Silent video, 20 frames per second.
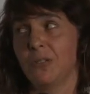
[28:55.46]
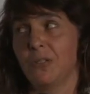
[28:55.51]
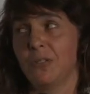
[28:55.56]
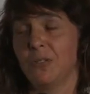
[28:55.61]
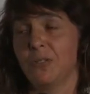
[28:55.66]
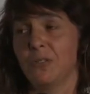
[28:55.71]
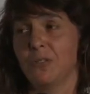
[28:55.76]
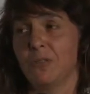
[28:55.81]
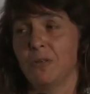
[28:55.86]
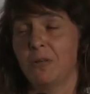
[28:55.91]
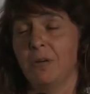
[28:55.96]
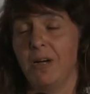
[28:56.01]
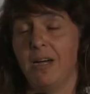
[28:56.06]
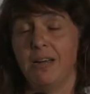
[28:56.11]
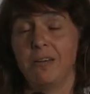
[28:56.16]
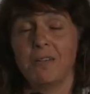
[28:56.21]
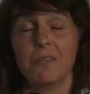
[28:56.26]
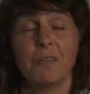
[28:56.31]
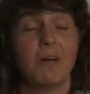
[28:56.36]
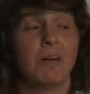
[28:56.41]
So I
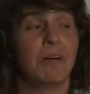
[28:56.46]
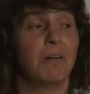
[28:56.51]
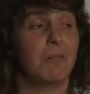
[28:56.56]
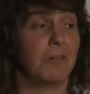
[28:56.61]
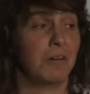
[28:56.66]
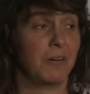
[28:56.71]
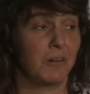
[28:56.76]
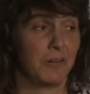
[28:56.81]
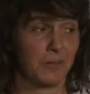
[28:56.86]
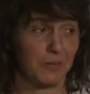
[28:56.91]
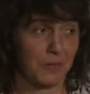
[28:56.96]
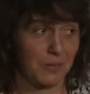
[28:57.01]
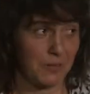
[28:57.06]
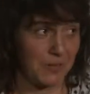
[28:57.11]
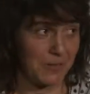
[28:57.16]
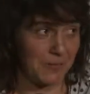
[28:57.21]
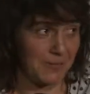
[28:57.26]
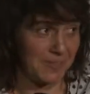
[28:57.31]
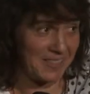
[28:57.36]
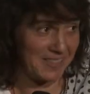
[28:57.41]
don't know how we're
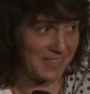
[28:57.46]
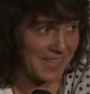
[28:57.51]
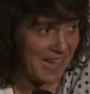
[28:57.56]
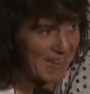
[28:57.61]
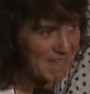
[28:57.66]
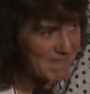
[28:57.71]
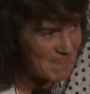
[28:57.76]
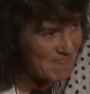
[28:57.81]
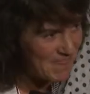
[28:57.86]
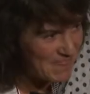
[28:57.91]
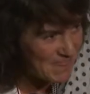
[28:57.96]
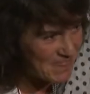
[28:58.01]
doing with time.